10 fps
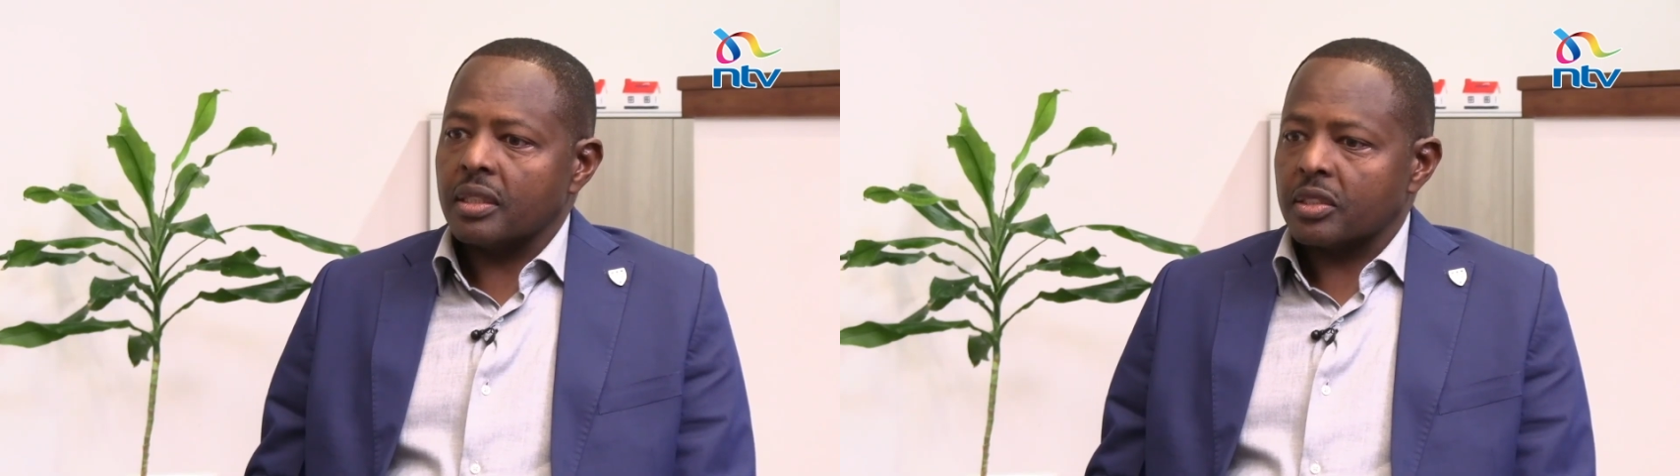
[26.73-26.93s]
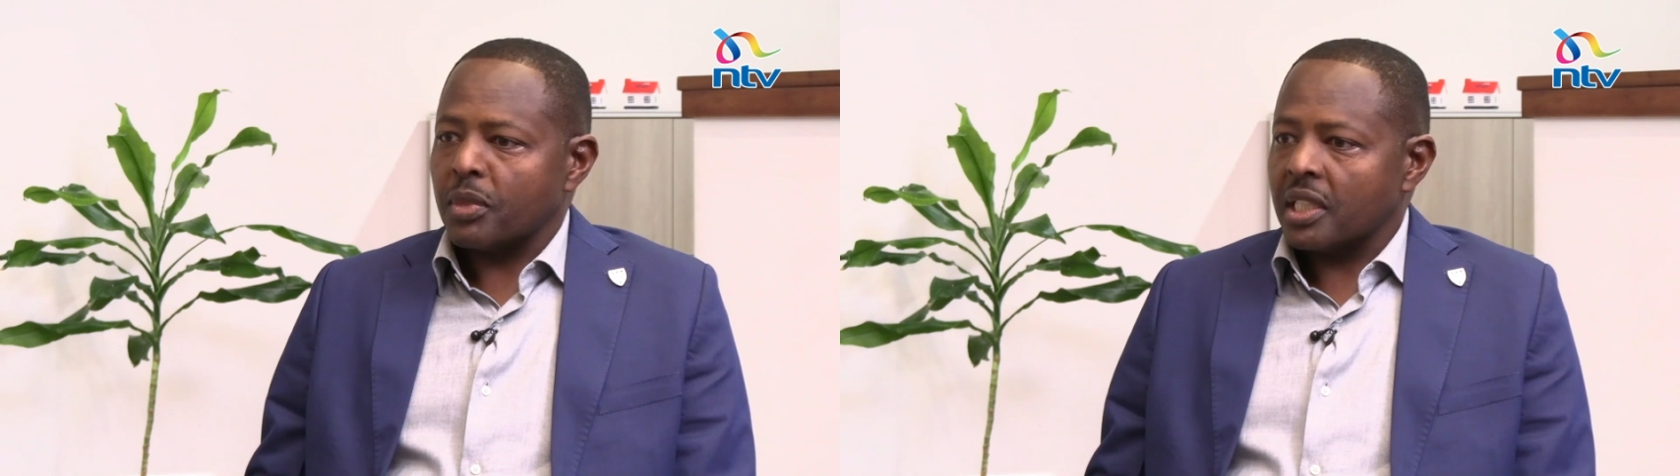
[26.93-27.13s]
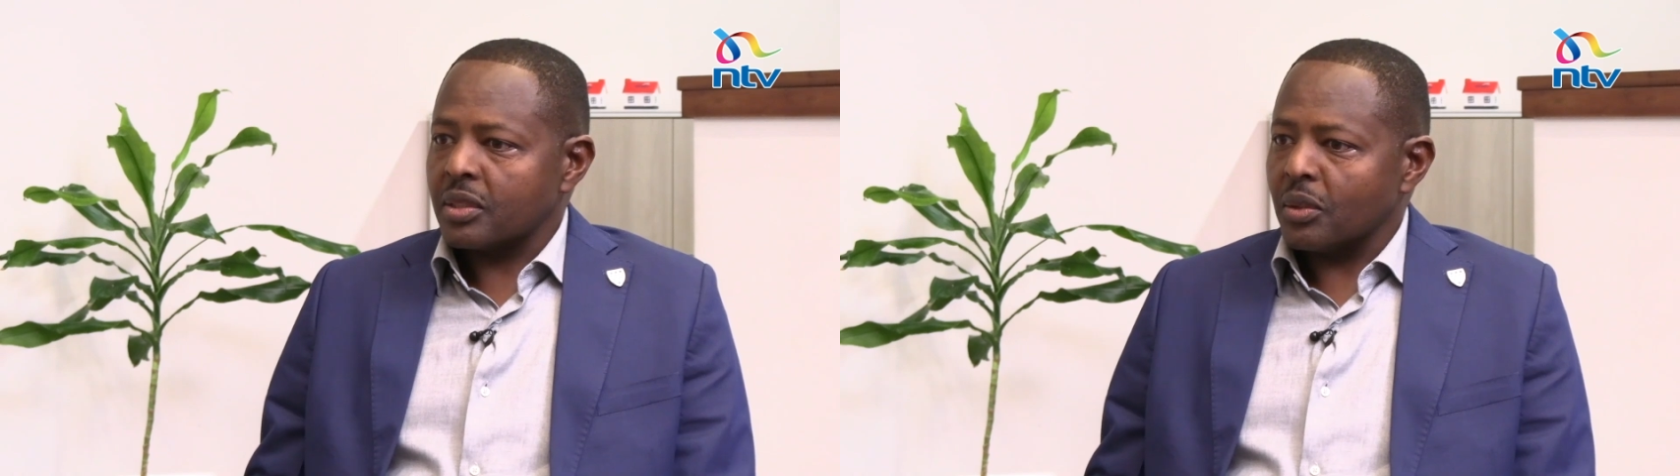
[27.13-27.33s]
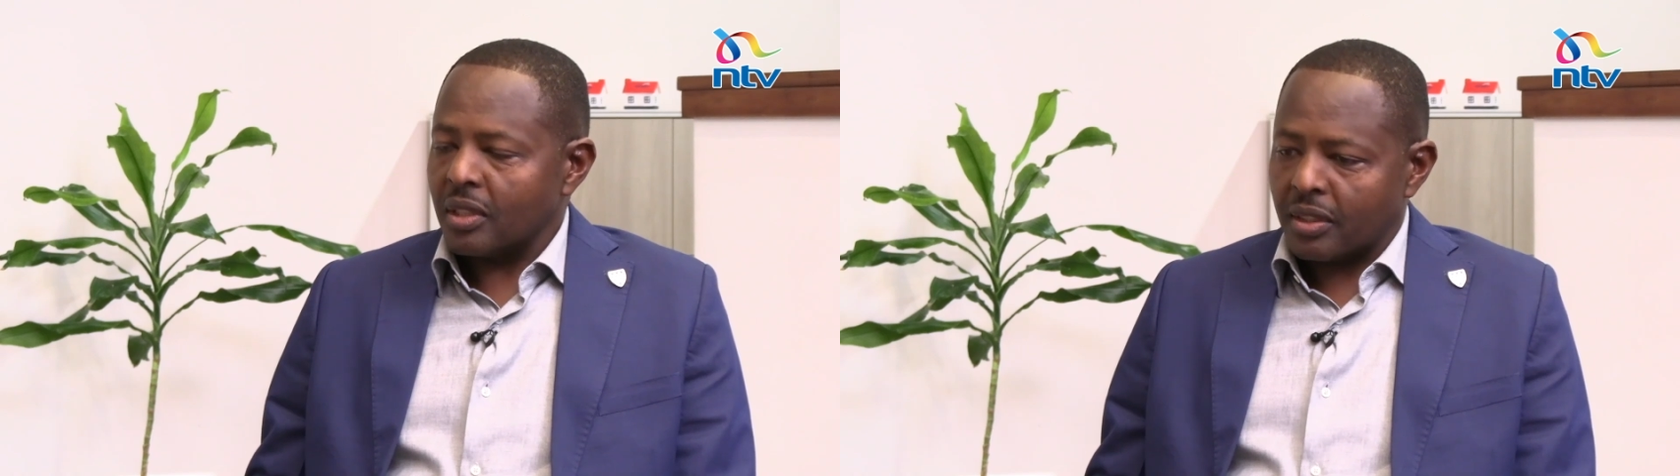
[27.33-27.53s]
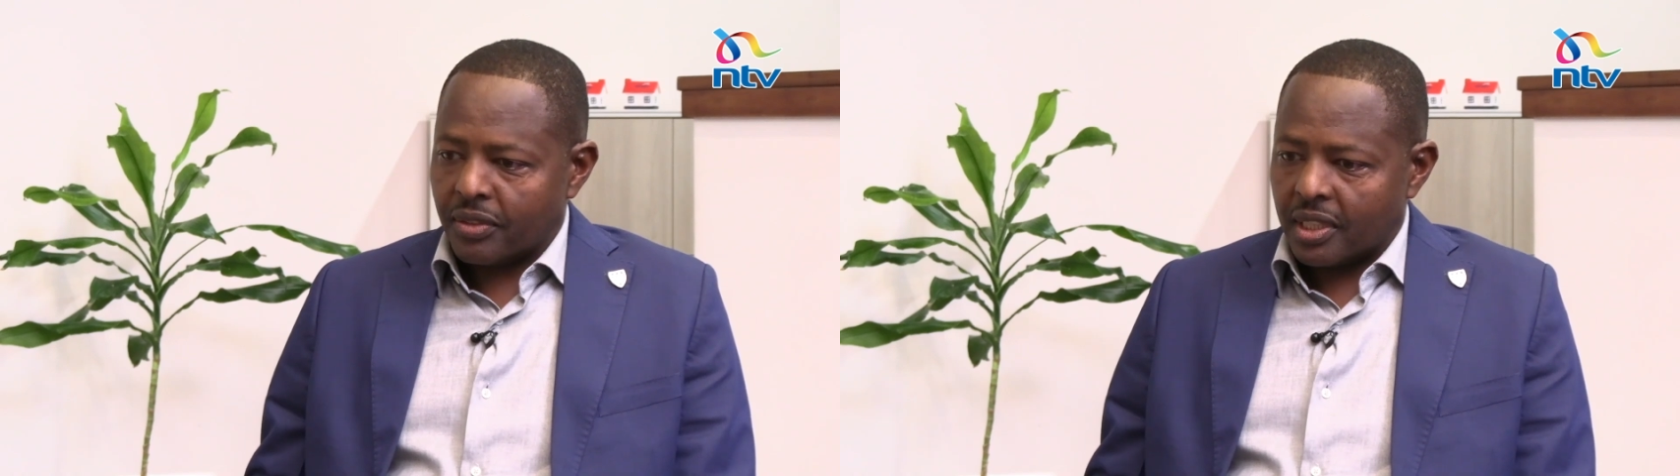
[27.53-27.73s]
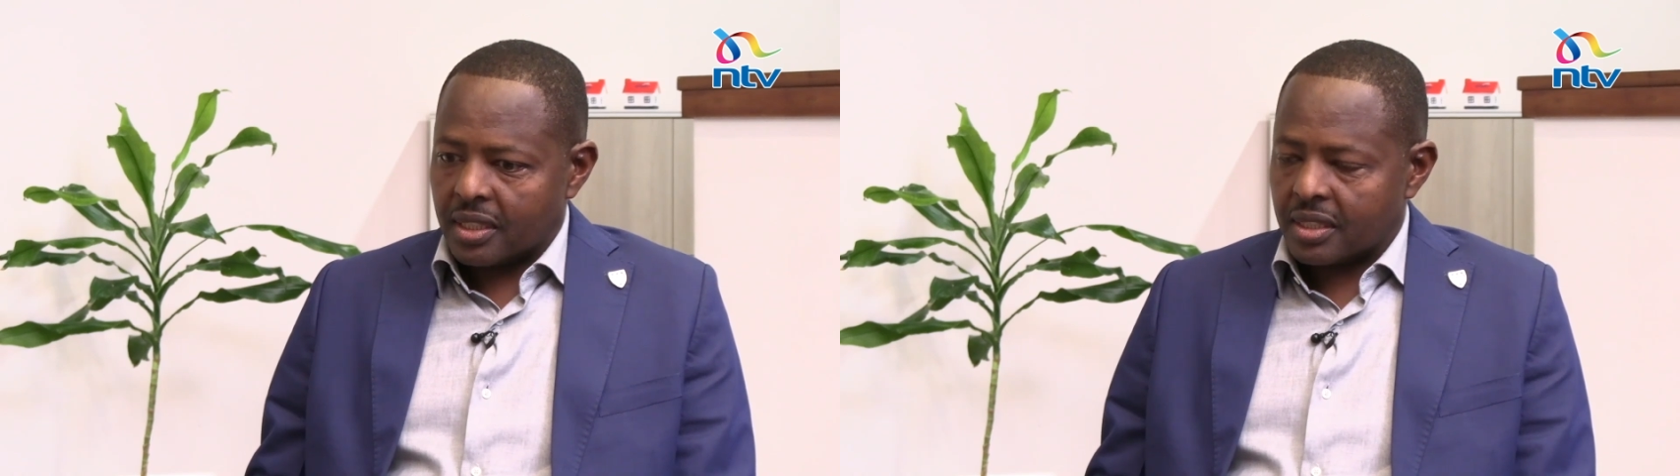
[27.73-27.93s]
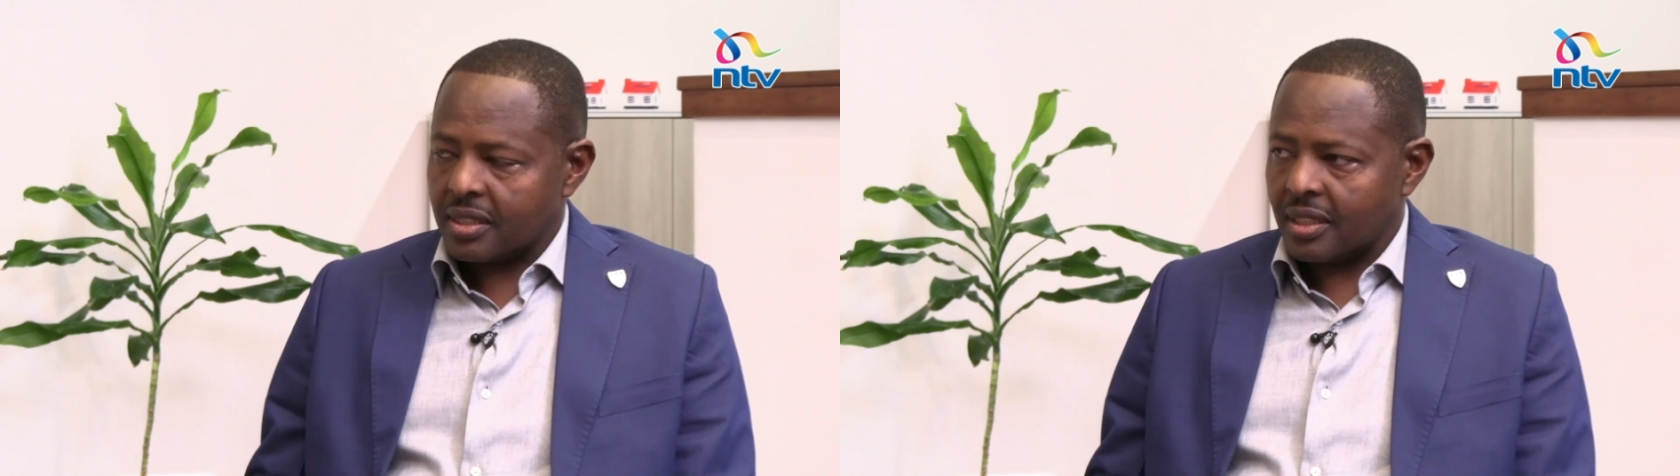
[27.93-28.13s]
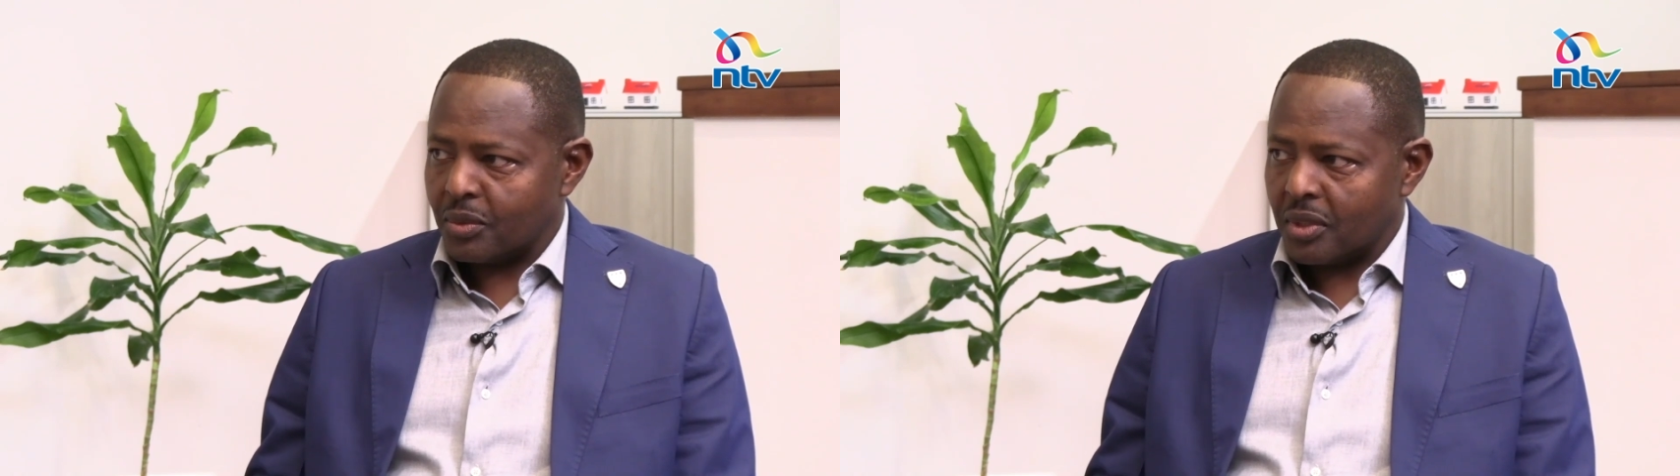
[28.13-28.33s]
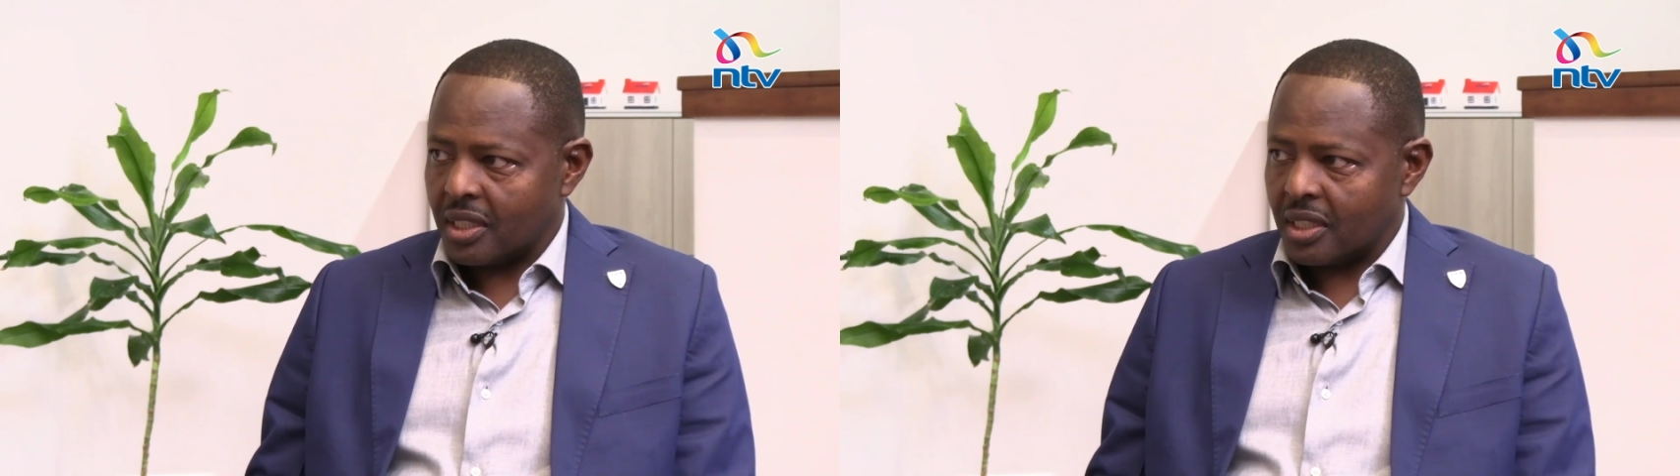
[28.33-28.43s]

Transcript: disburse all the funds that we